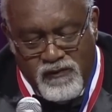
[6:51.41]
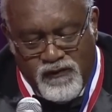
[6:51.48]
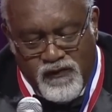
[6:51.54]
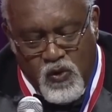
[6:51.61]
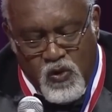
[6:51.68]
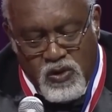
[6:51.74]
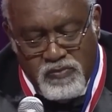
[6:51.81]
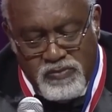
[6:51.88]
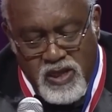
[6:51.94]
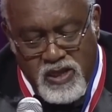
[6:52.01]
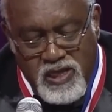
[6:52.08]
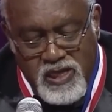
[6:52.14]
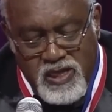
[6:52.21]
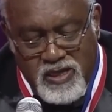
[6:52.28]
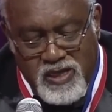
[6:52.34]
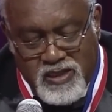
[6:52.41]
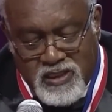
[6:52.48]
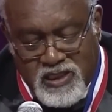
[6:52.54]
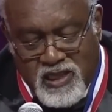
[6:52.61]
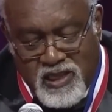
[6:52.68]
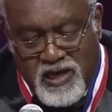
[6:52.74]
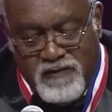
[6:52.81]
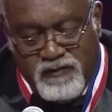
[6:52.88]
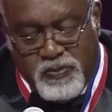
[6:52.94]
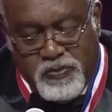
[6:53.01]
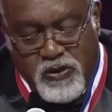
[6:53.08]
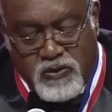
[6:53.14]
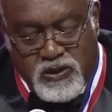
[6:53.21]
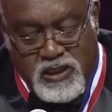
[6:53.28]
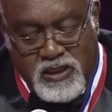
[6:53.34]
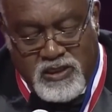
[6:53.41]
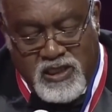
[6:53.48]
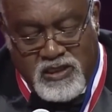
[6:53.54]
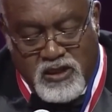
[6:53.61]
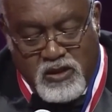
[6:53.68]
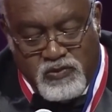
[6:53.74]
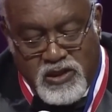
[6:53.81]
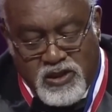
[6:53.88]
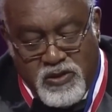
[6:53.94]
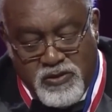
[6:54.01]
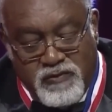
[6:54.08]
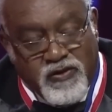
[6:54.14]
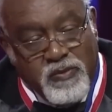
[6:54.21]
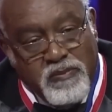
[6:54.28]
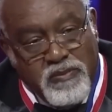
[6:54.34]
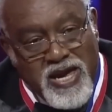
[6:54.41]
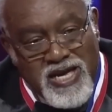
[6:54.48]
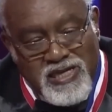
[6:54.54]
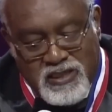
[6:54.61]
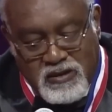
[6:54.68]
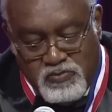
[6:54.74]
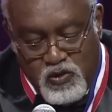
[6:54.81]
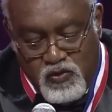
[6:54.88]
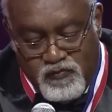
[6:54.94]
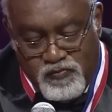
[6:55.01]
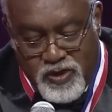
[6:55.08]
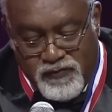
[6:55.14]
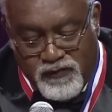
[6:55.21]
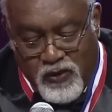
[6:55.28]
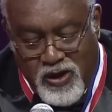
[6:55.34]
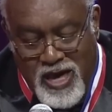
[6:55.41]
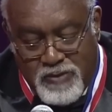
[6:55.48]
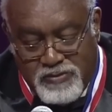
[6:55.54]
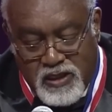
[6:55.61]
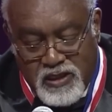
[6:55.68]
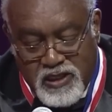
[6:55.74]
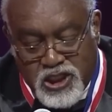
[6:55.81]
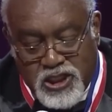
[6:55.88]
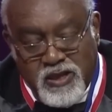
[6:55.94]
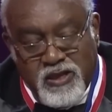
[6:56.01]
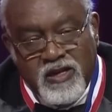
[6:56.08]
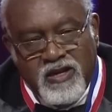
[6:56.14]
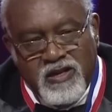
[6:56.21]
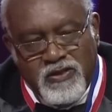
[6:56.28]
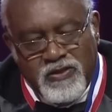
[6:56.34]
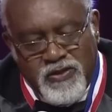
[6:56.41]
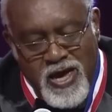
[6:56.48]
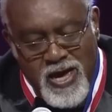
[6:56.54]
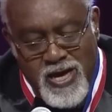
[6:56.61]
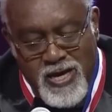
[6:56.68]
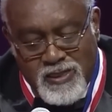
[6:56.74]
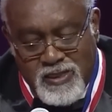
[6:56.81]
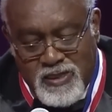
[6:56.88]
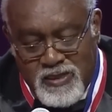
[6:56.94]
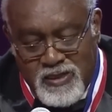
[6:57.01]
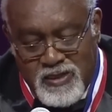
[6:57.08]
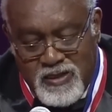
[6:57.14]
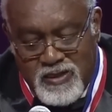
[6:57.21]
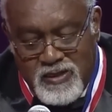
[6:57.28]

4 million enslaved persons as the result of a mass movement for abolition, that